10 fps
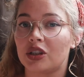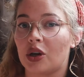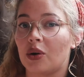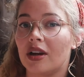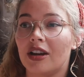
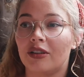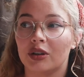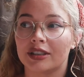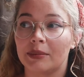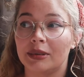So
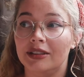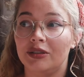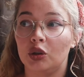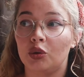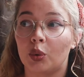for example,
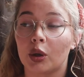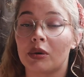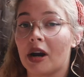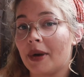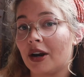if you work
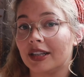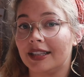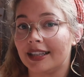primarily